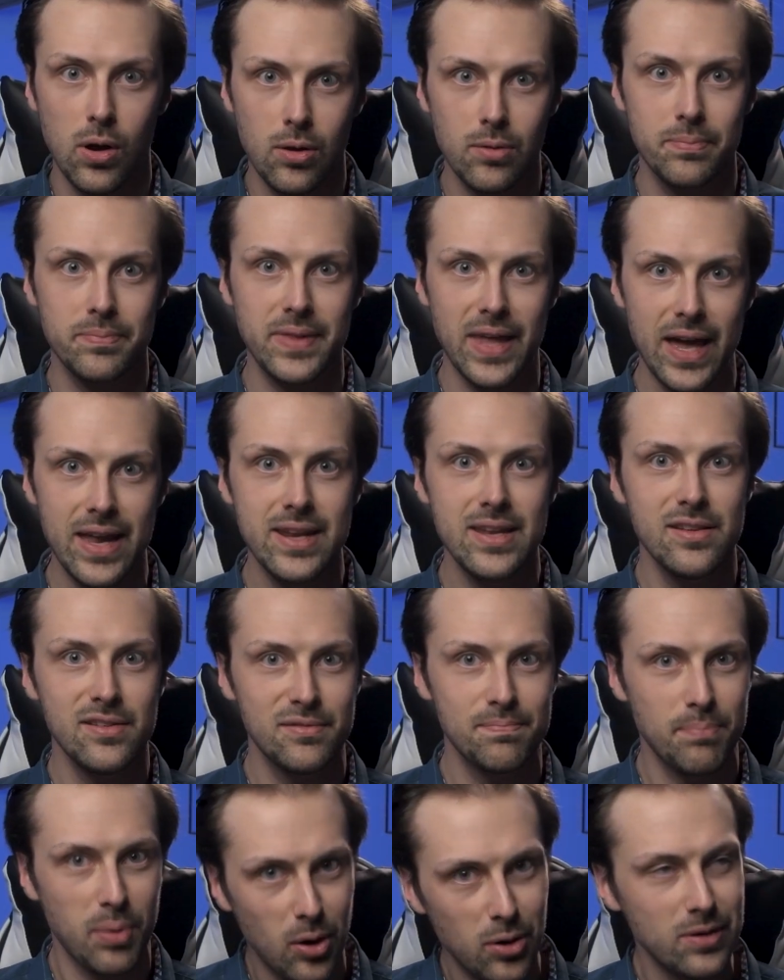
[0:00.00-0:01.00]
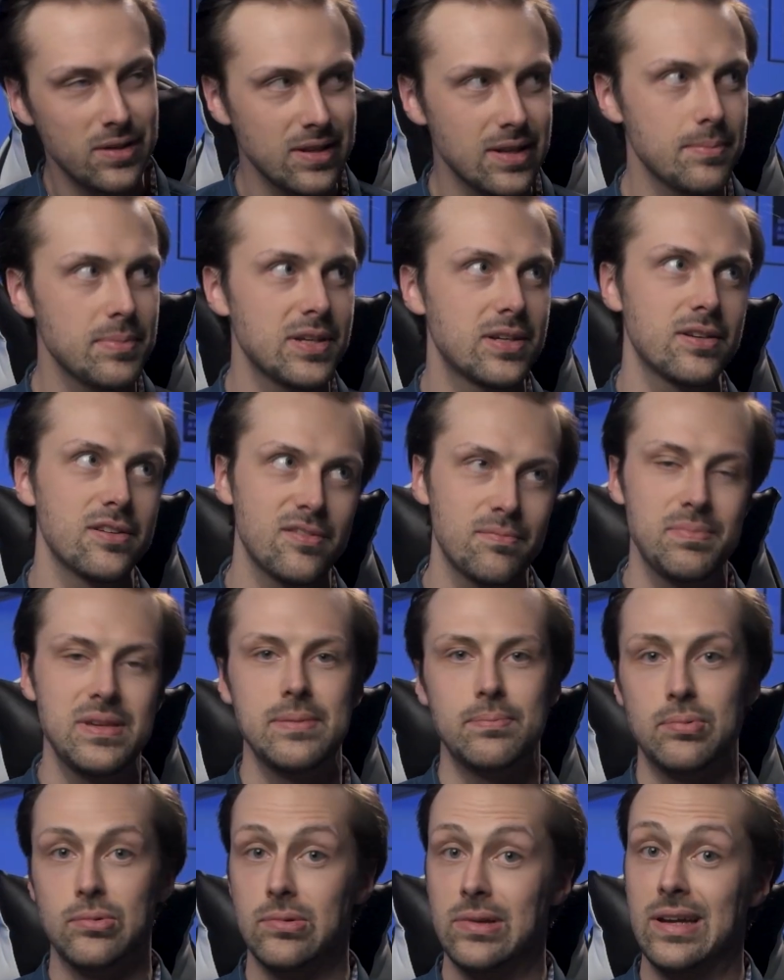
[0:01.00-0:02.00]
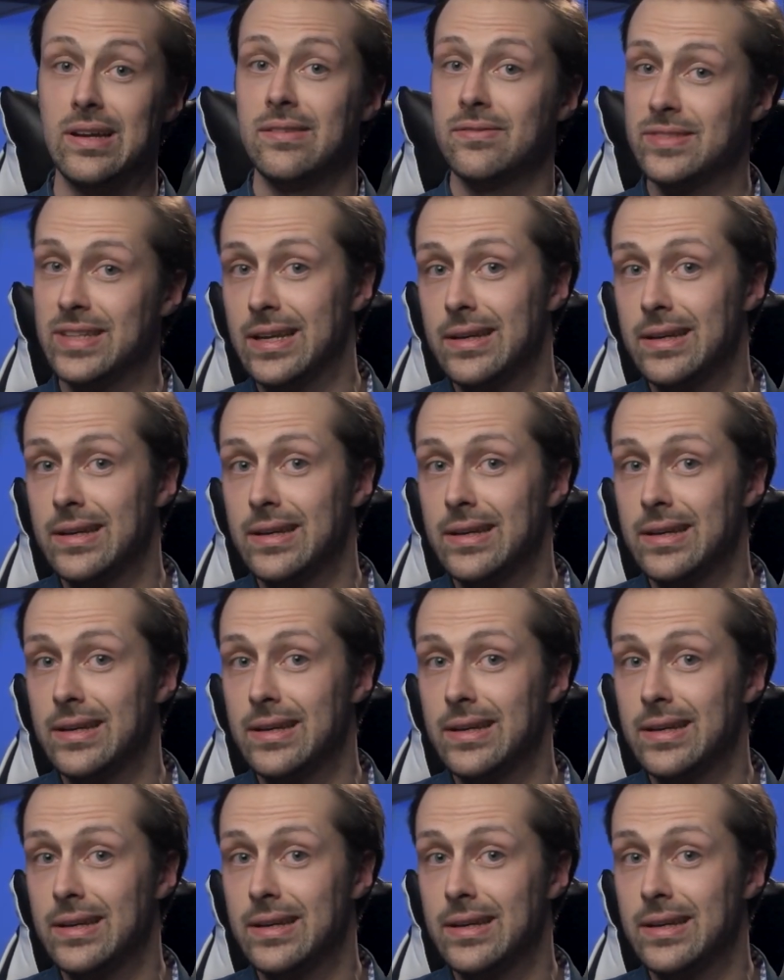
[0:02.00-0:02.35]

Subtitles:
while that is partly because people have